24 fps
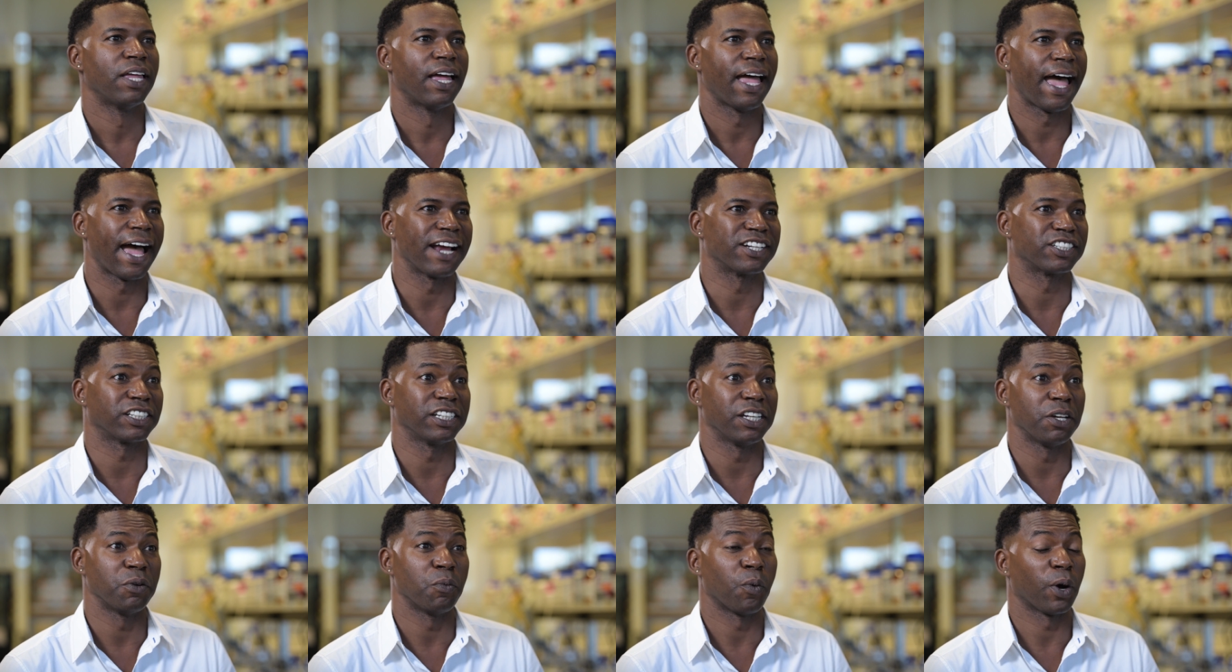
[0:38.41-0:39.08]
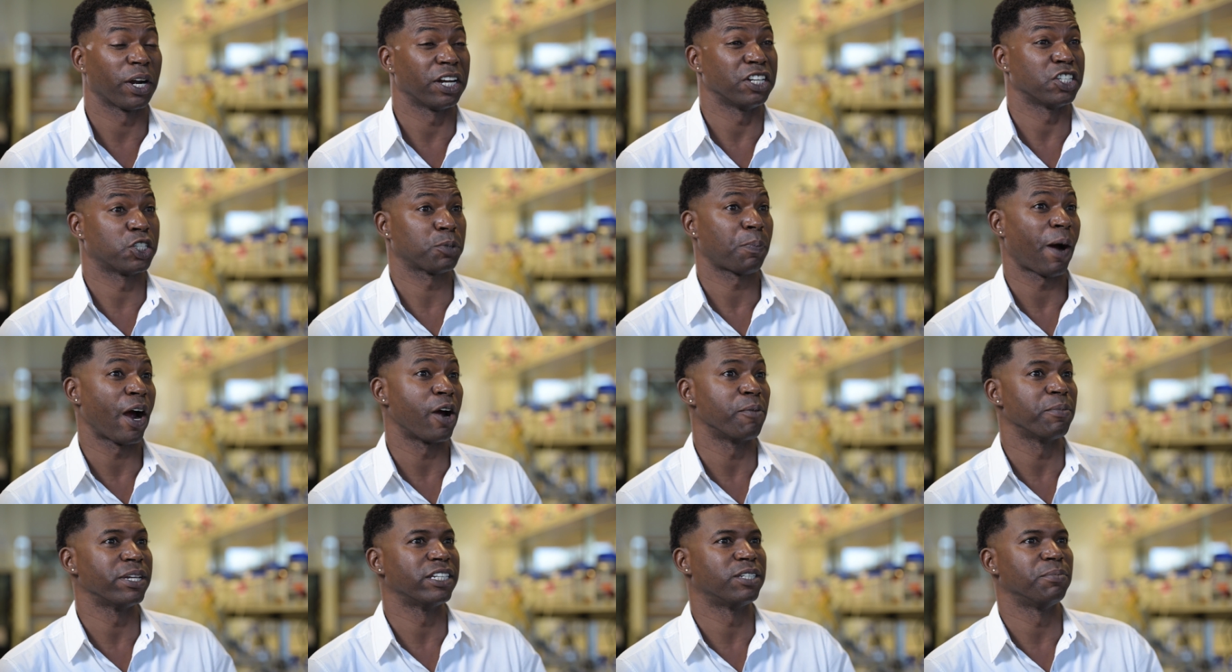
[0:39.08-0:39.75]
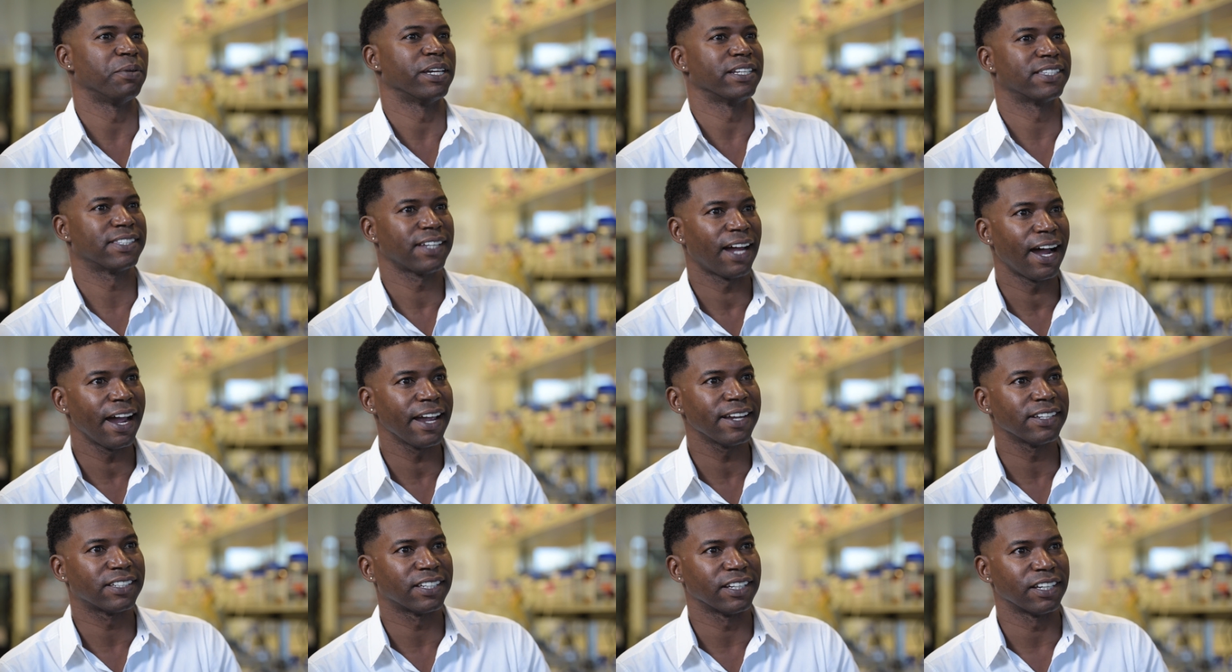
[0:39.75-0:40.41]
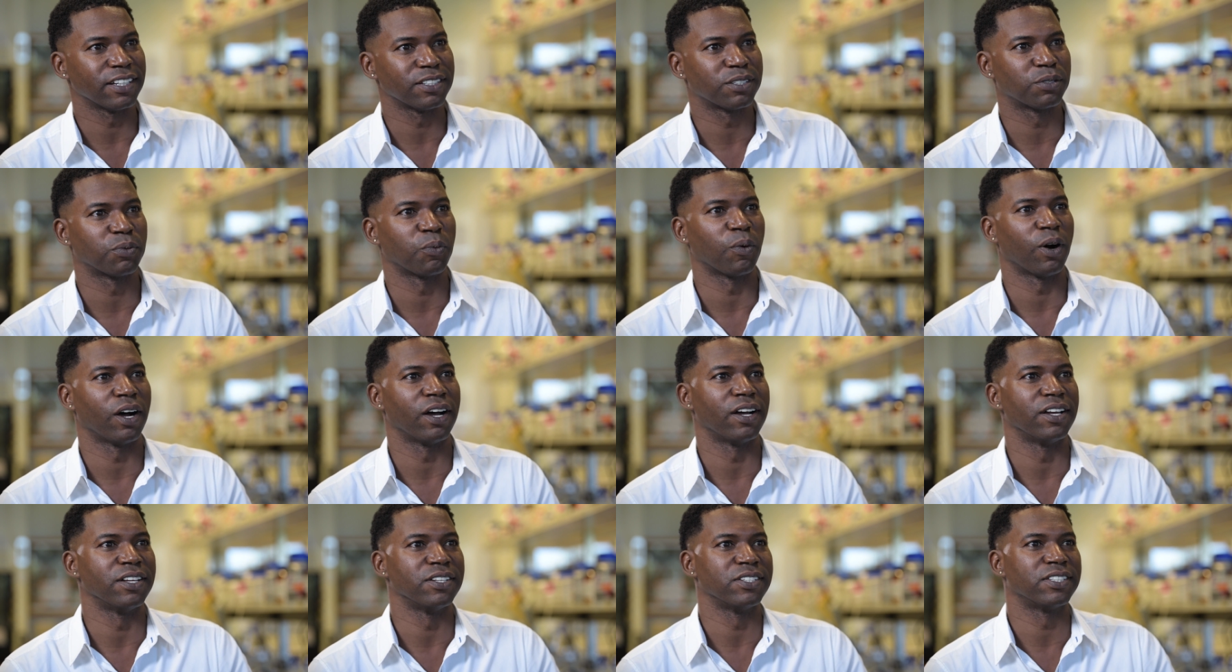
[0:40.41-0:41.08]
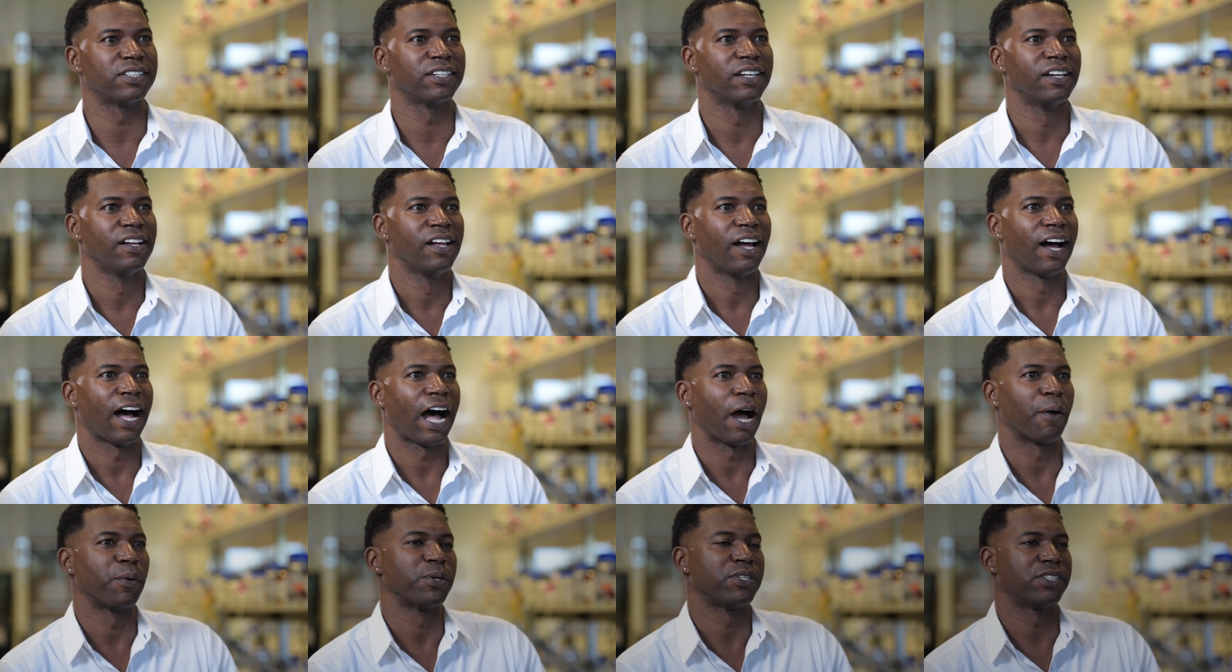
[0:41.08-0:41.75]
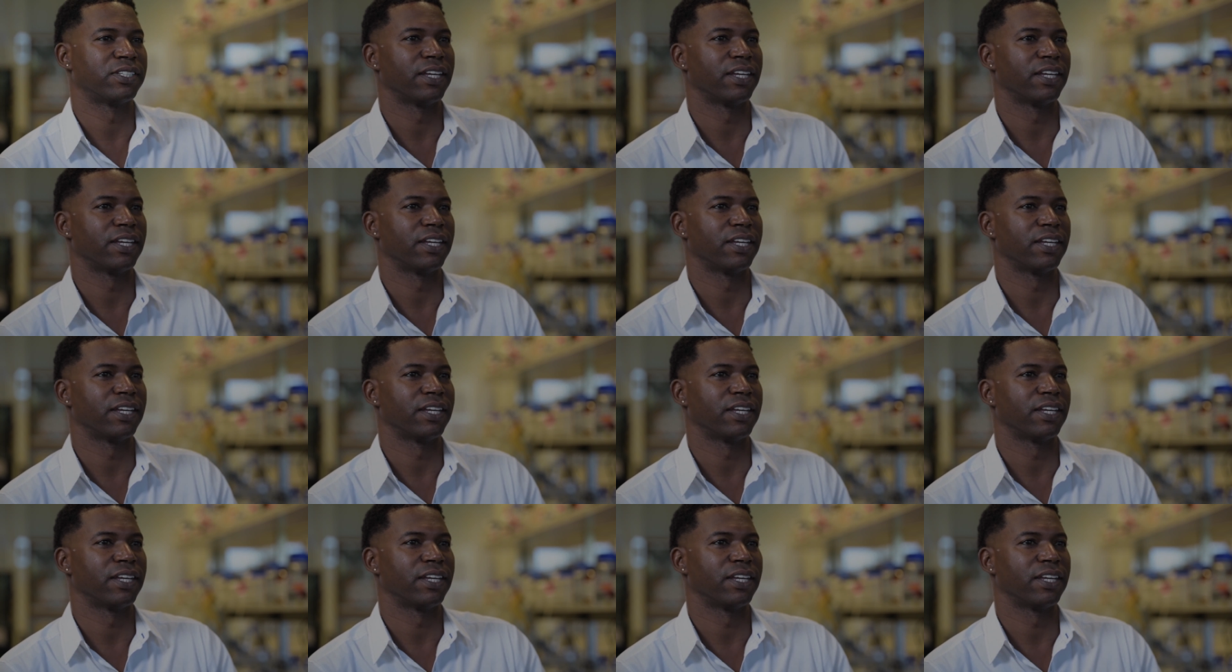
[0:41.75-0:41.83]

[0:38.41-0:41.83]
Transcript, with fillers: Actually, what inspired me to be a scientist was, I would